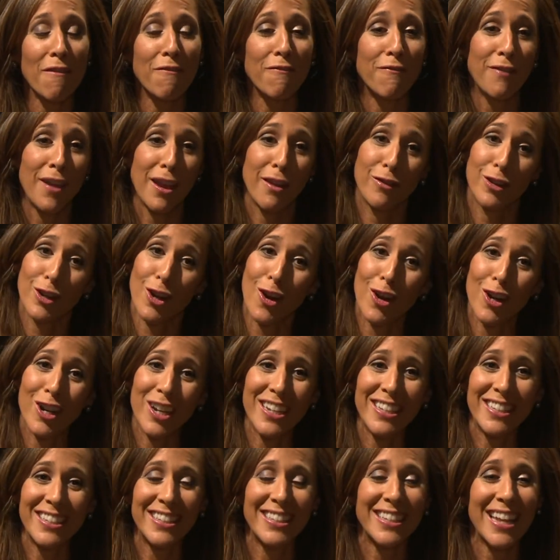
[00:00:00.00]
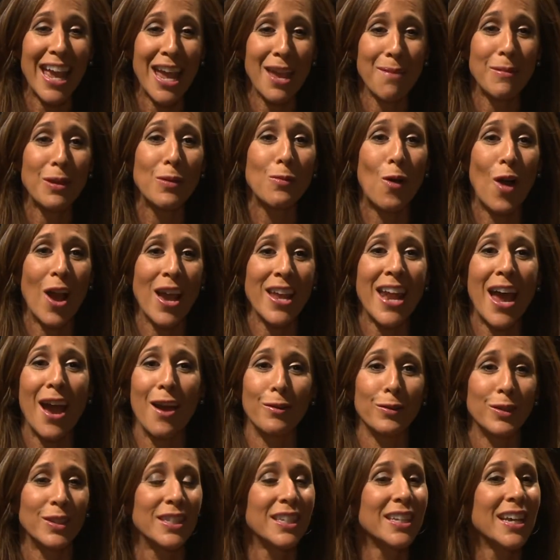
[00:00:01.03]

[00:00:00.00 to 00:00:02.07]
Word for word: favorite artists, Amy Winehouse.